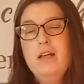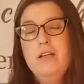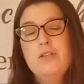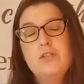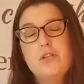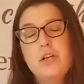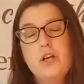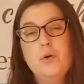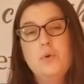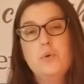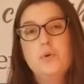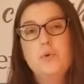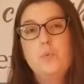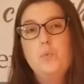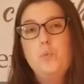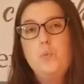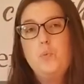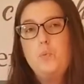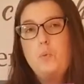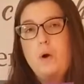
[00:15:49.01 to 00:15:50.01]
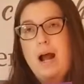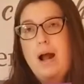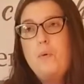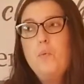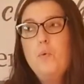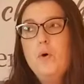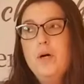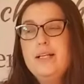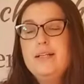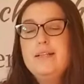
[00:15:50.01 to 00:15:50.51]
So I
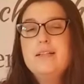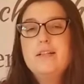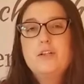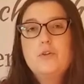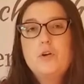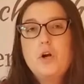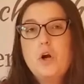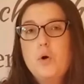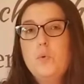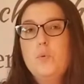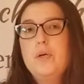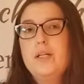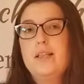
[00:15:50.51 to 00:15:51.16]
wanted to go